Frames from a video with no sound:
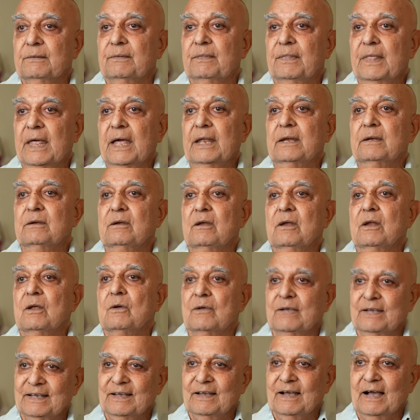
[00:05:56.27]
then
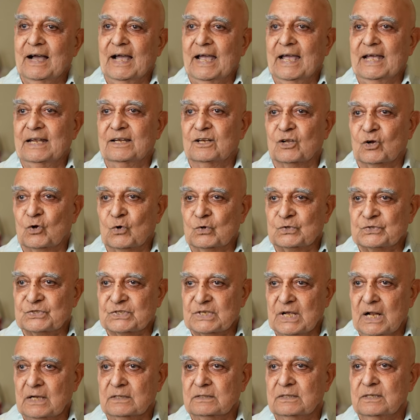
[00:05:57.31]
I had a
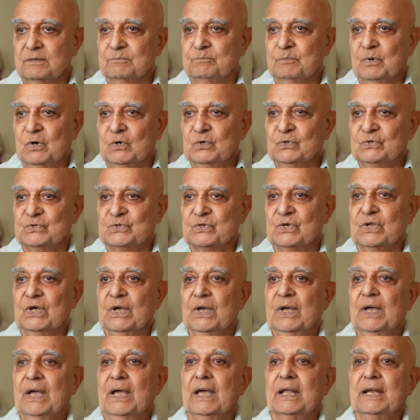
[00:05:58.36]
consultant post
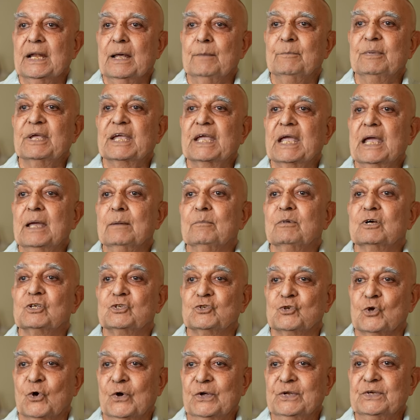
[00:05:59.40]
and I became a
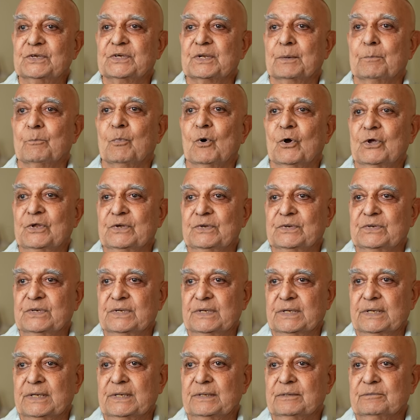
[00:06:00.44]
joint
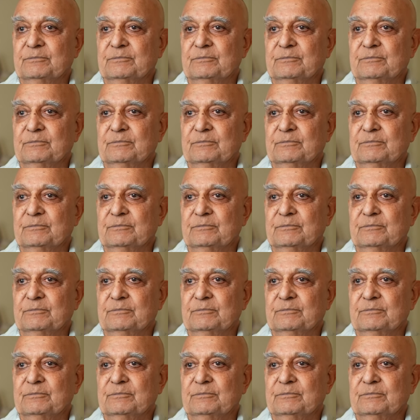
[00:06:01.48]
appointee